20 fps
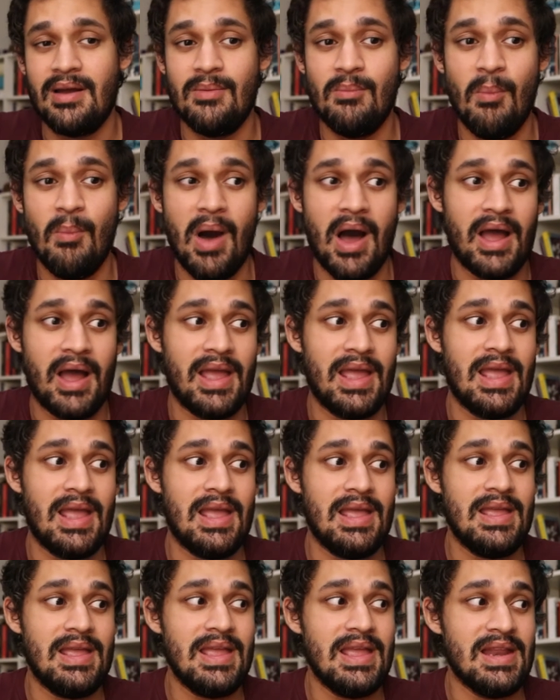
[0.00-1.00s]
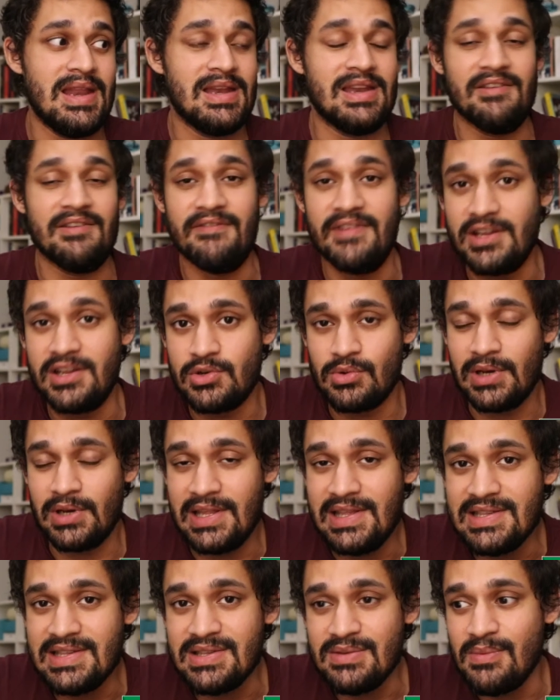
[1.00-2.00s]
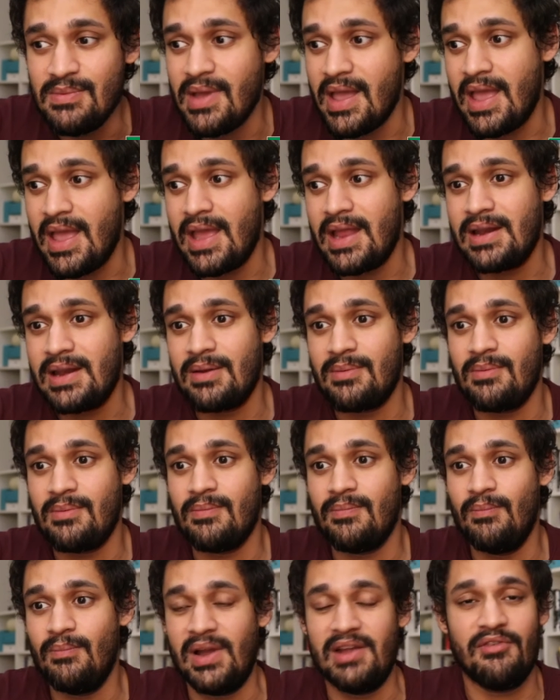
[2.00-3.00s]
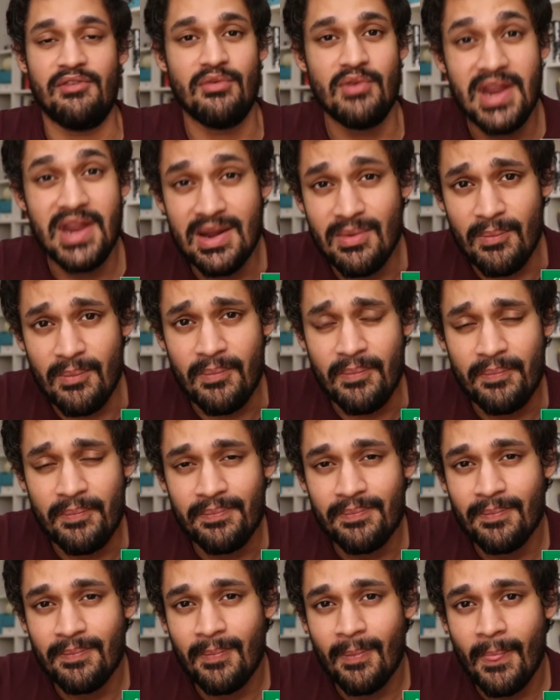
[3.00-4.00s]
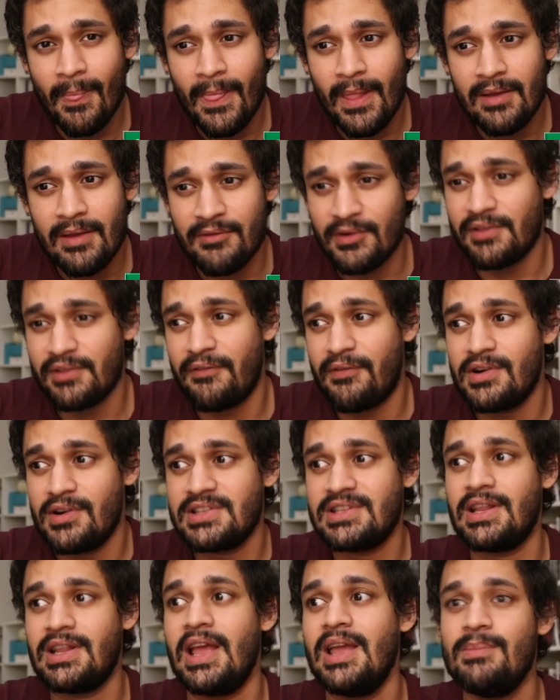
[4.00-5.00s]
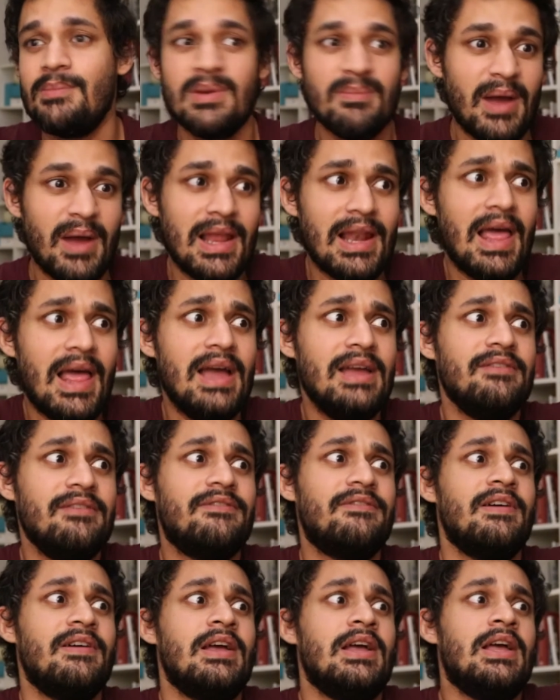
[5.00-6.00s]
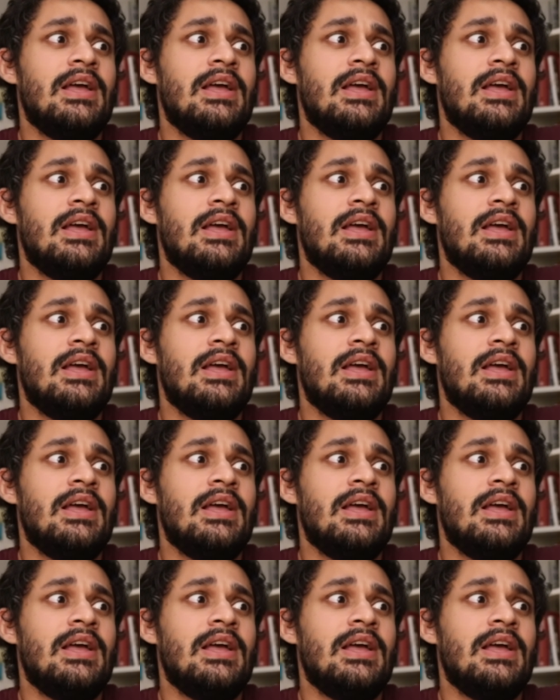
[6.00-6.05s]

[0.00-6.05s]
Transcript: my individualism and my freedom. For the first time in my life,